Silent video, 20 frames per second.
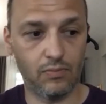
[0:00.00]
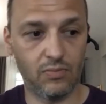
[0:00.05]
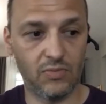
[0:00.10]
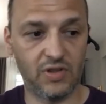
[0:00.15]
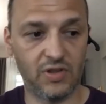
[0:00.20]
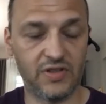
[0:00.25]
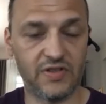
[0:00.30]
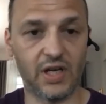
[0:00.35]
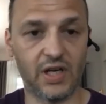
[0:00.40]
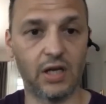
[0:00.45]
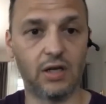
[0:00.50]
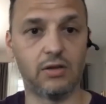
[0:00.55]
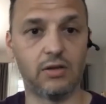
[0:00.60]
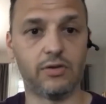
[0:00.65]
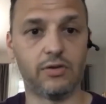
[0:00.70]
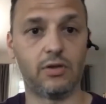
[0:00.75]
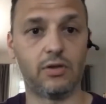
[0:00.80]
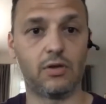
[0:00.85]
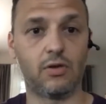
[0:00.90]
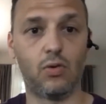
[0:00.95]
desire
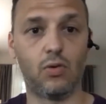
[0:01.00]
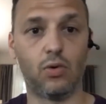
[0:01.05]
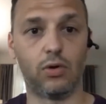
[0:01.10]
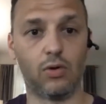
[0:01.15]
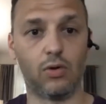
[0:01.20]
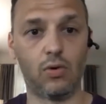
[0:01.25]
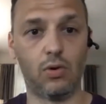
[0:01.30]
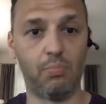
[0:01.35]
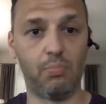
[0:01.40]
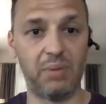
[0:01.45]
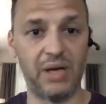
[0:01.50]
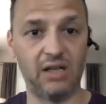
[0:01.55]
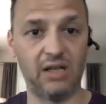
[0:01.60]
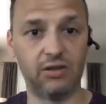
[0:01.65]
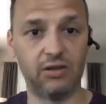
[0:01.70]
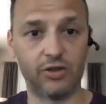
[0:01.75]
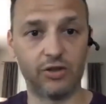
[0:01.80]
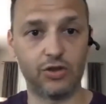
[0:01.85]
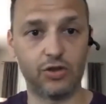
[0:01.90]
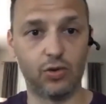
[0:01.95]
to quote unquote
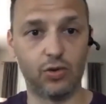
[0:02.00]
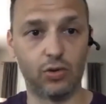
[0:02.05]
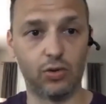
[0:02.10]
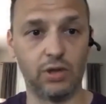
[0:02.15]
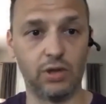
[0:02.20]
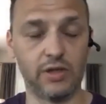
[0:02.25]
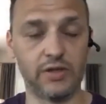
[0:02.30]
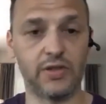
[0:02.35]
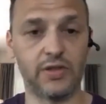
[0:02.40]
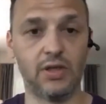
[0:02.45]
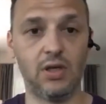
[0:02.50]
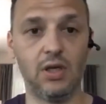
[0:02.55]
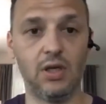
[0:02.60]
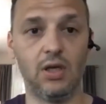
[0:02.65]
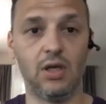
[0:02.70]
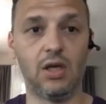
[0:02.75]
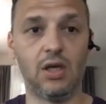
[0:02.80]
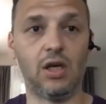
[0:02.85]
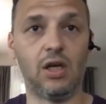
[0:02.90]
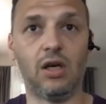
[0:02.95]
balance stories.
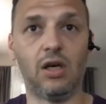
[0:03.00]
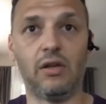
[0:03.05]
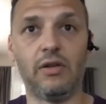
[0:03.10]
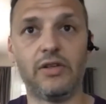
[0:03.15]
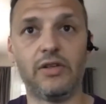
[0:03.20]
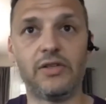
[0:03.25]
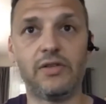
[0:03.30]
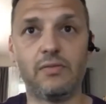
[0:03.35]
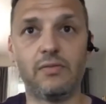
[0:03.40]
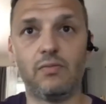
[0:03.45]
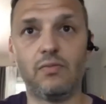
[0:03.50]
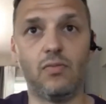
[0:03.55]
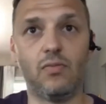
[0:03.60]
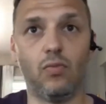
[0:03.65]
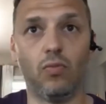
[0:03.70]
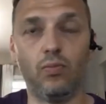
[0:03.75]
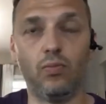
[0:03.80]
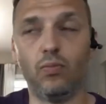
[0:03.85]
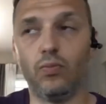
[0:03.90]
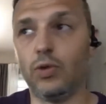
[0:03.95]
This,
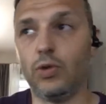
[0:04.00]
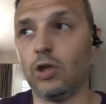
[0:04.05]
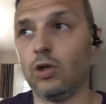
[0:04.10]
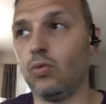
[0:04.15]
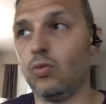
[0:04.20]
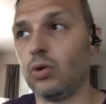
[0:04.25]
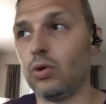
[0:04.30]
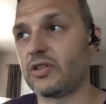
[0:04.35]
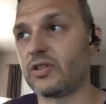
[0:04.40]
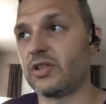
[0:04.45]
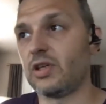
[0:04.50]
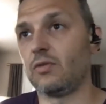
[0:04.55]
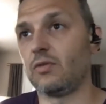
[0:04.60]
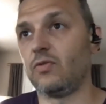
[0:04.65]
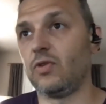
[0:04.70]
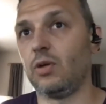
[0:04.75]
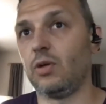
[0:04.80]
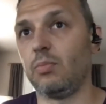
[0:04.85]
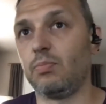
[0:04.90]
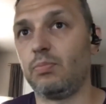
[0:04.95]
you know, works out
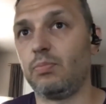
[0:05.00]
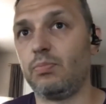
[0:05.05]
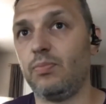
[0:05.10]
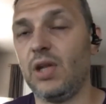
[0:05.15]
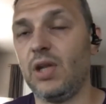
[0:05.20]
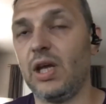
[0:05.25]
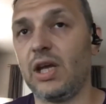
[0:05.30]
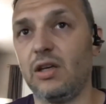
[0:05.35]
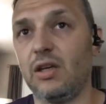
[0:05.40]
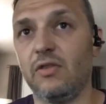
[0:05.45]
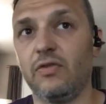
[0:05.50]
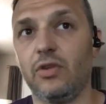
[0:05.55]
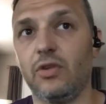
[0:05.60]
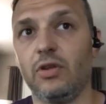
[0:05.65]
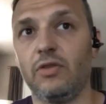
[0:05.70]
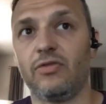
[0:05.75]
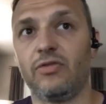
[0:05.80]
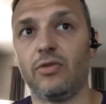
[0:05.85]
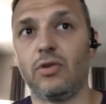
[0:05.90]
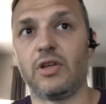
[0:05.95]
very
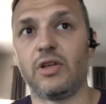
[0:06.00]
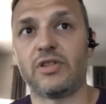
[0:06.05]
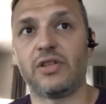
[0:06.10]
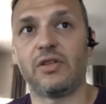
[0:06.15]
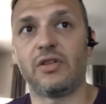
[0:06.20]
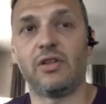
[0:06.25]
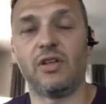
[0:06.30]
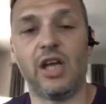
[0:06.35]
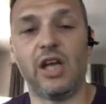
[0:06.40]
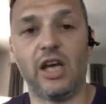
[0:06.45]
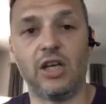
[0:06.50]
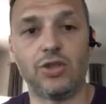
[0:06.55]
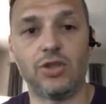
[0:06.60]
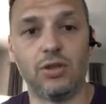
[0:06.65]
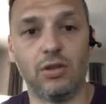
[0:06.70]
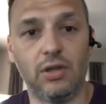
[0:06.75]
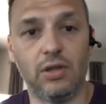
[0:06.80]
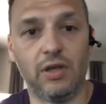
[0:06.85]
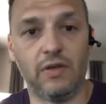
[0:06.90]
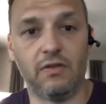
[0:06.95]
negatively for us at the
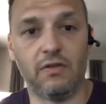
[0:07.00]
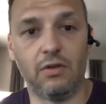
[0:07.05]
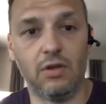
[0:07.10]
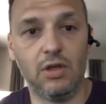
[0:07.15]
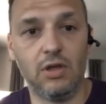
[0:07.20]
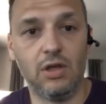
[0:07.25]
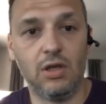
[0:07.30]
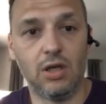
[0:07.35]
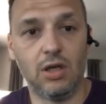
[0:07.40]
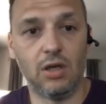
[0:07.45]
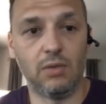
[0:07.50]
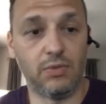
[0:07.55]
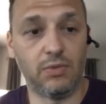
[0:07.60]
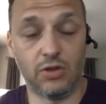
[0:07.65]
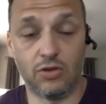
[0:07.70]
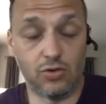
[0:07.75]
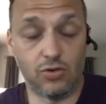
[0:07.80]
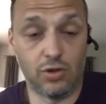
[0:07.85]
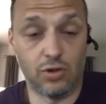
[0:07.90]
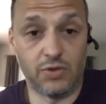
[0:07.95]
national level because
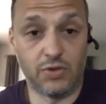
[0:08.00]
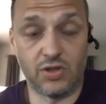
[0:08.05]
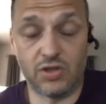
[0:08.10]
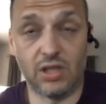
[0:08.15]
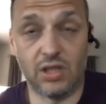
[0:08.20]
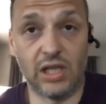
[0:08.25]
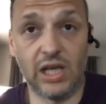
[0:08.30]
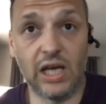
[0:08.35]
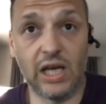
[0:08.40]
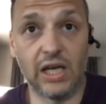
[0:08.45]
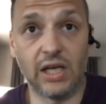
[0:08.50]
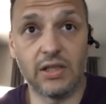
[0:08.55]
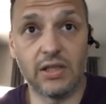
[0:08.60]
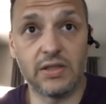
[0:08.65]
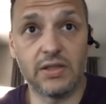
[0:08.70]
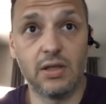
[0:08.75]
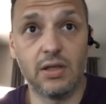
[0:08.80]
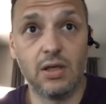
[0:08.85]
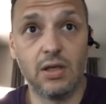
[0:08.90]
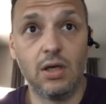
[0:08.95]
Trump just lies.
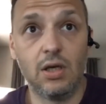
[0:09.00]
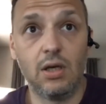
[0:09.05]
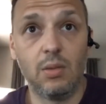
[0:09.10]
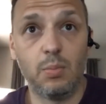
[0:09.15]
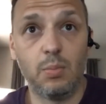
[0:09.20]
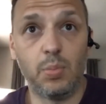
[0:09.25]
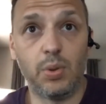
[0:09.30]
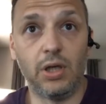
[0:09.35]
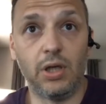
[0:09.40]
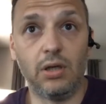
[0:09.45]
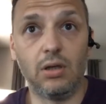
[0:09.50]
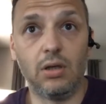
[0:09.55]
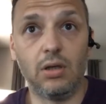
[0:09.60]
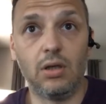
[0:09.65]
But